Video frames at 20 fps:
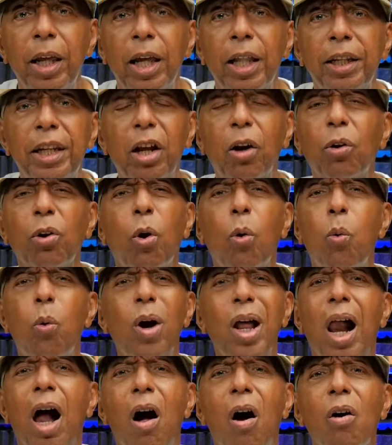They don't know
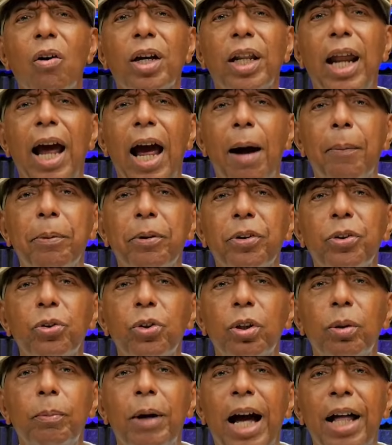what all could happen to
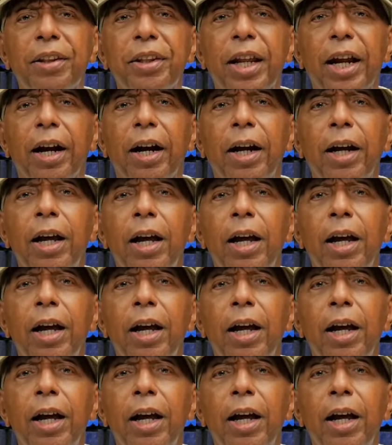them out there.